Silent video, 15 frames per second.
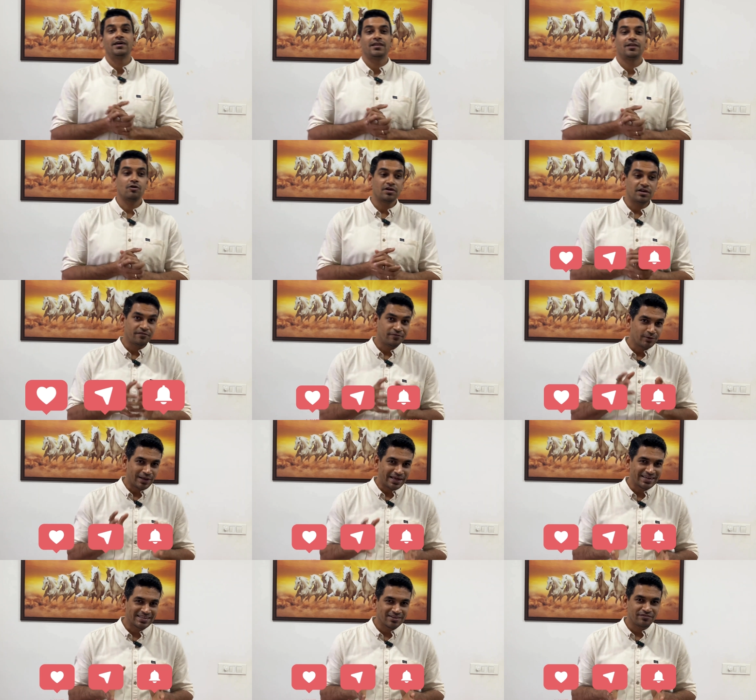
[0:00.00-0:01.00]
Now, if you
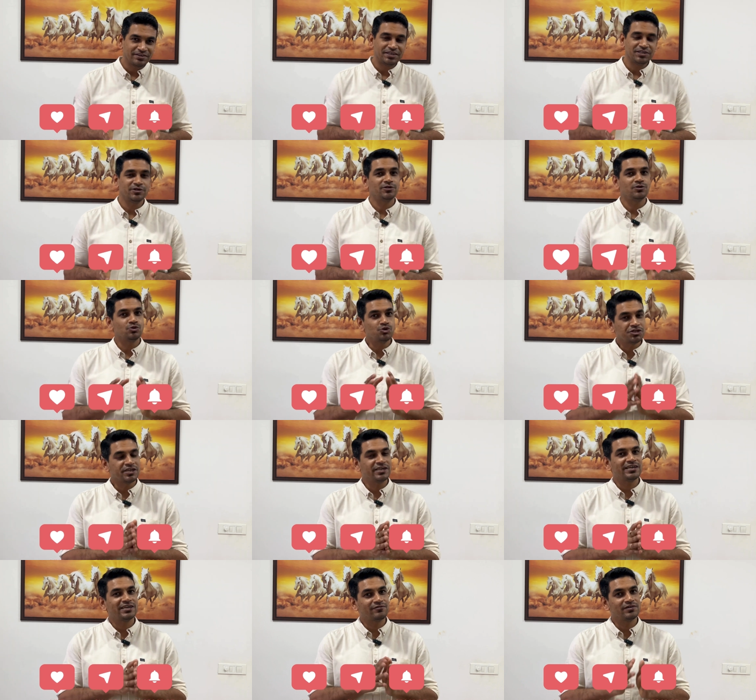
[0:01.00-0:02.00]
like the video, do
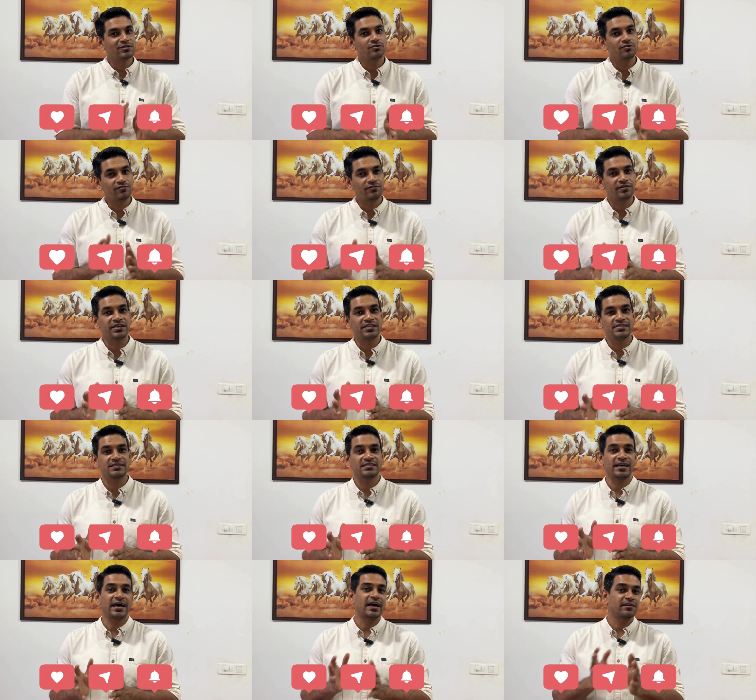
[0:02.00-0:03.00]
share it with your
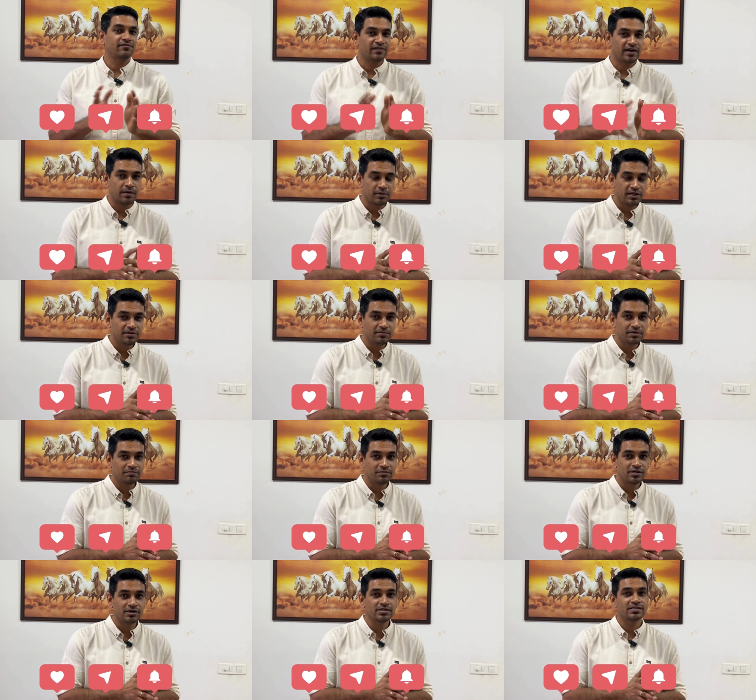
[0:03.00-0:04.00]
friends and family
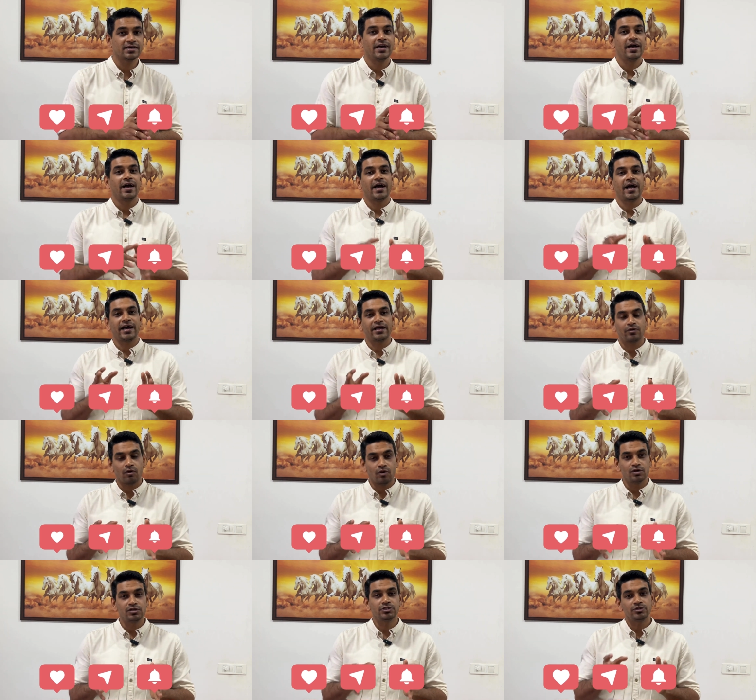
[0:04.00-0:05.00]
members, and
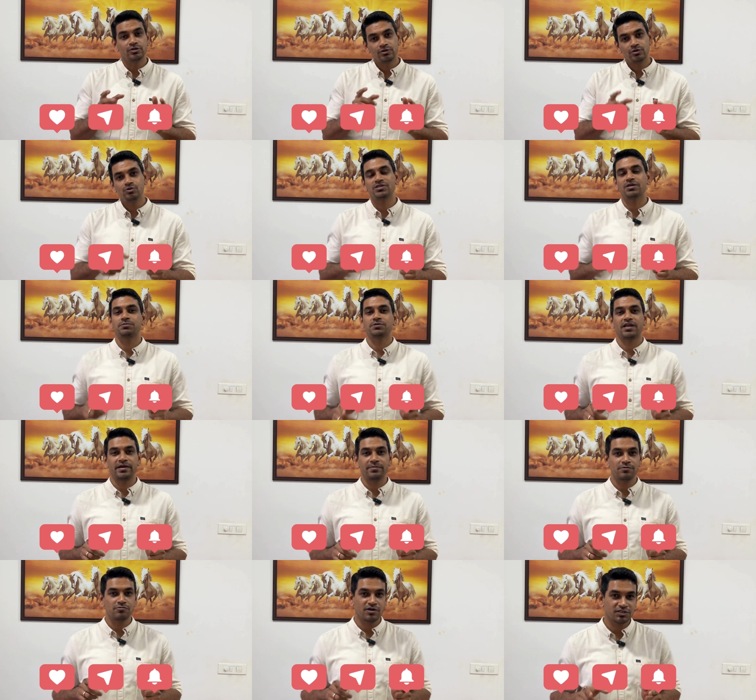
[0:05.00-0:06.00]
also do
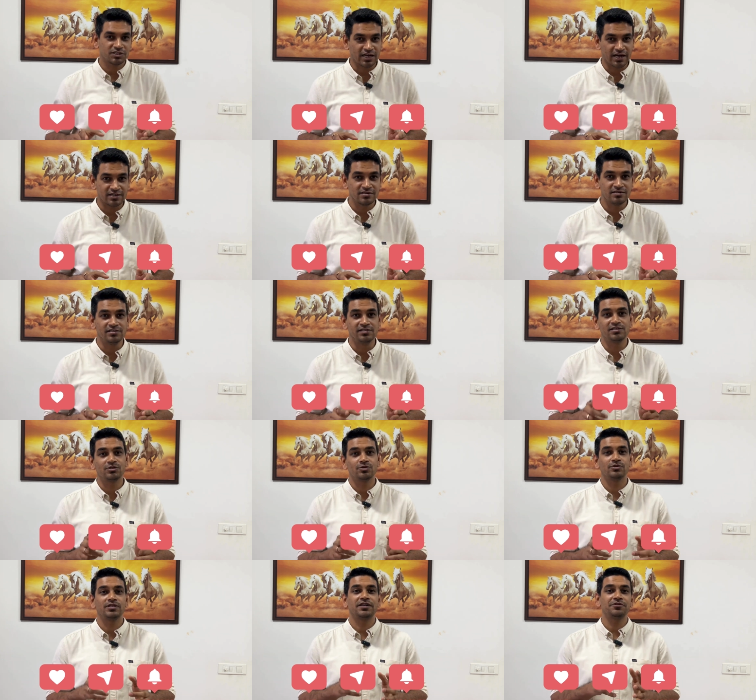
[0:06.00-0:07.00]
subscribe to our channel
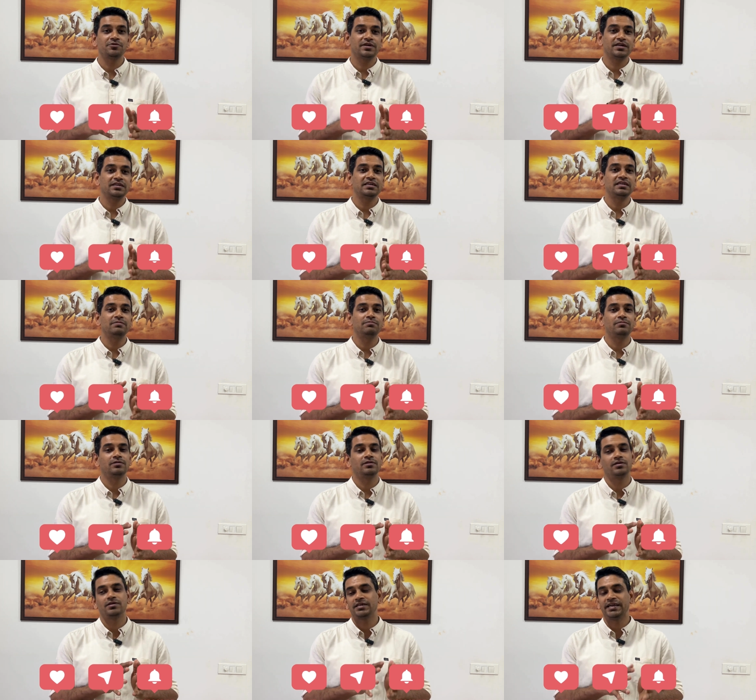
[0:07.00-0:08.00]
so that you can keep
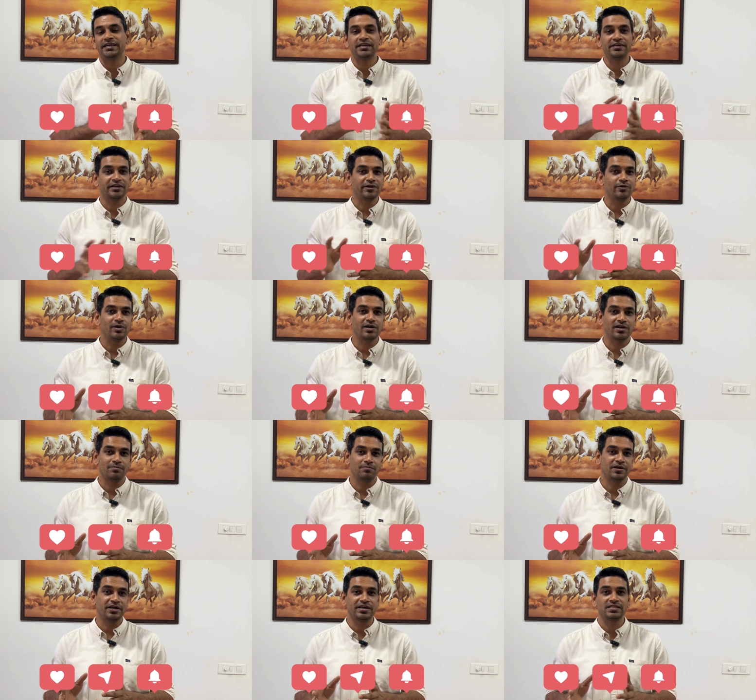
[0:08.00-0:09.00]
getting regular
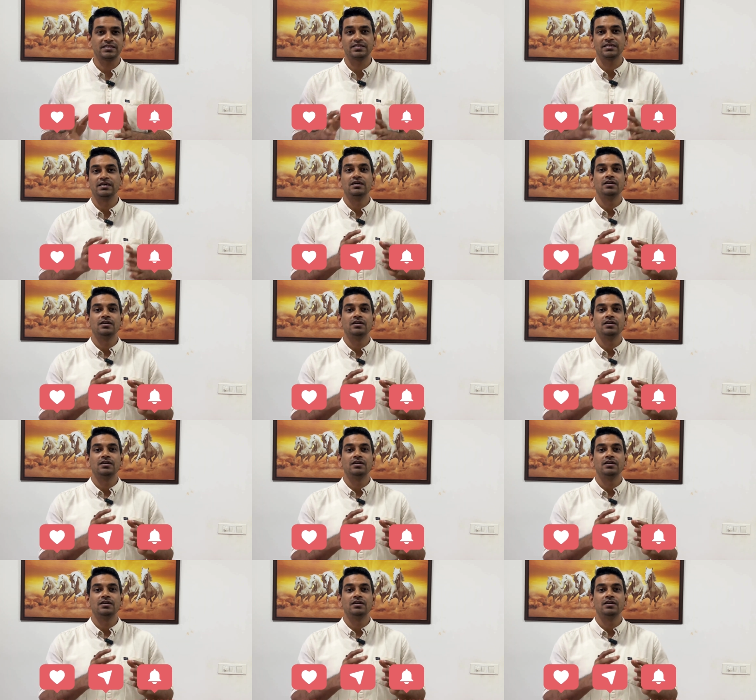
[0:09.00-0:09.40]
updates